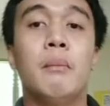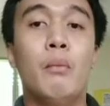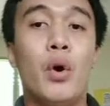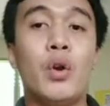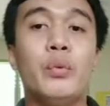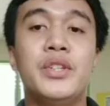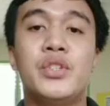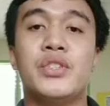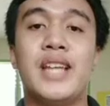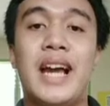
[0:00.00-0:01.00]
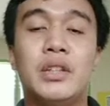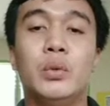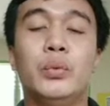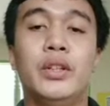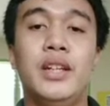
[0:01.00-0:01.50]
more with
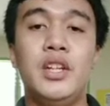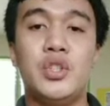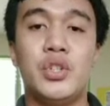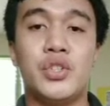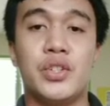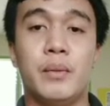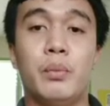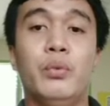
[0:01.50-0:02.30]
societal relationship